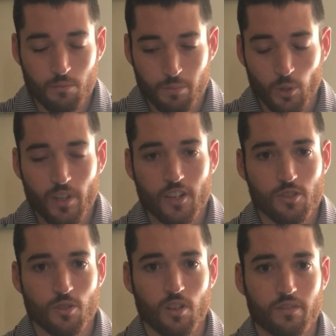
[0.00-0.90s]
build that
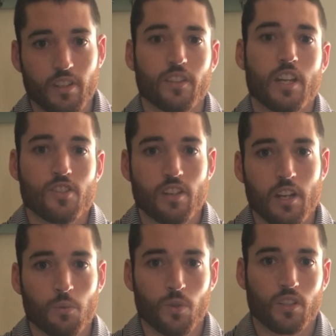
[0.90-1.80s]
strong foundation,
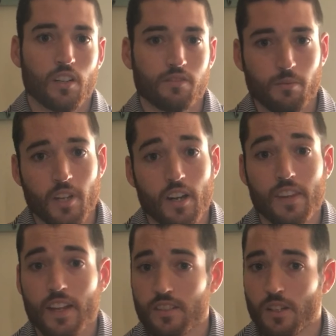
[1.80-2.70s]
and work up from there.
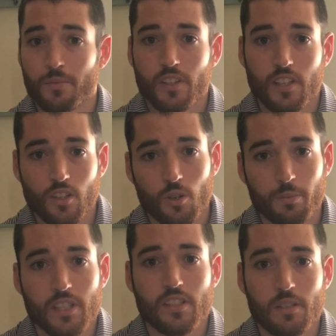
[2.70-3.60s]
And that's something that the
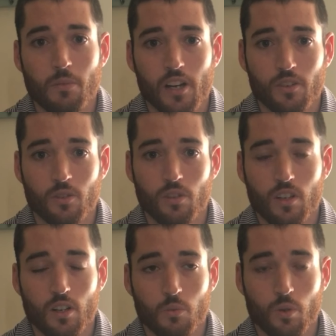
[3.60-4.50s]
OPT model
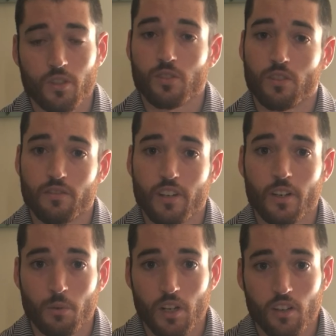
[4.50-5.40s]
works on
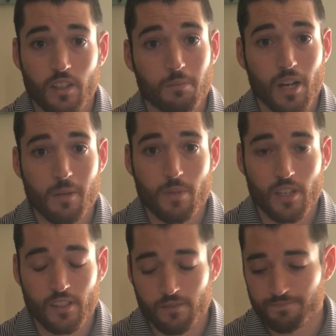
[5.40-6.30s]
very well, in my
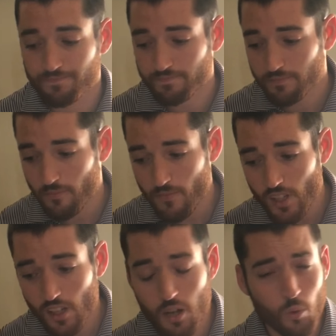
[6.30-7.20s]
opinion.
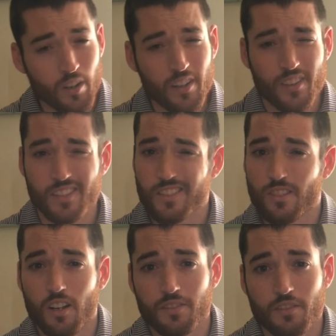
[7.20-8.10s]
And one of the things that's
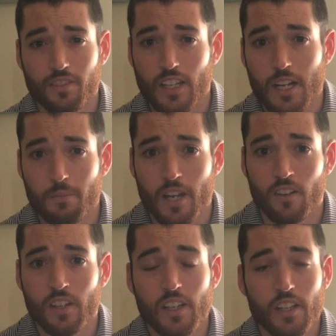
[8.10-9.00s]
often forgot
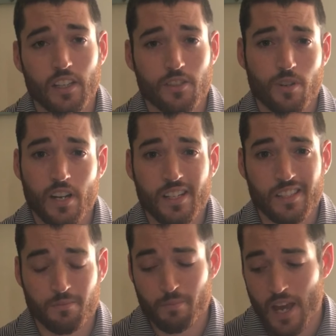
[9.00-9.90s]
about in training
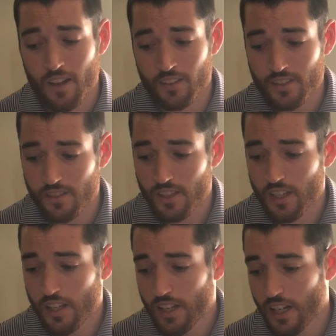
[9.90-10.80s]
is balance.
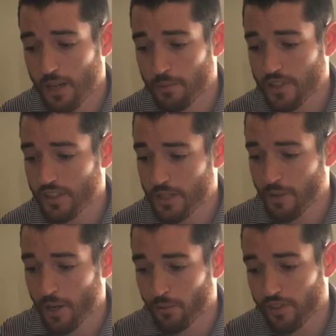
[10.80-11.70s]
A study
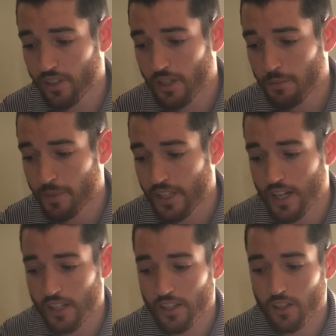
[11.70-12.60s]
by Riva,
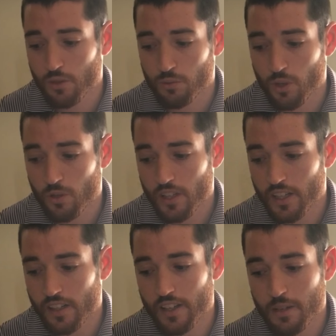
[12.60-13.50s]
Bianca,
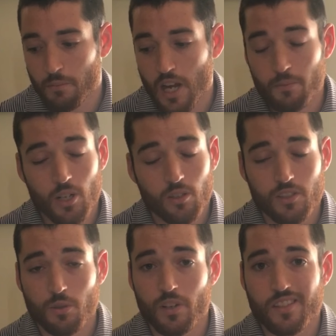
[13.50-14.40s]
Roca, and Mamo in
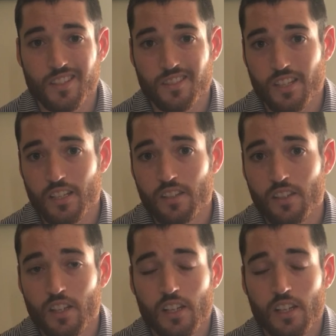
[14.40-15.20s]
2016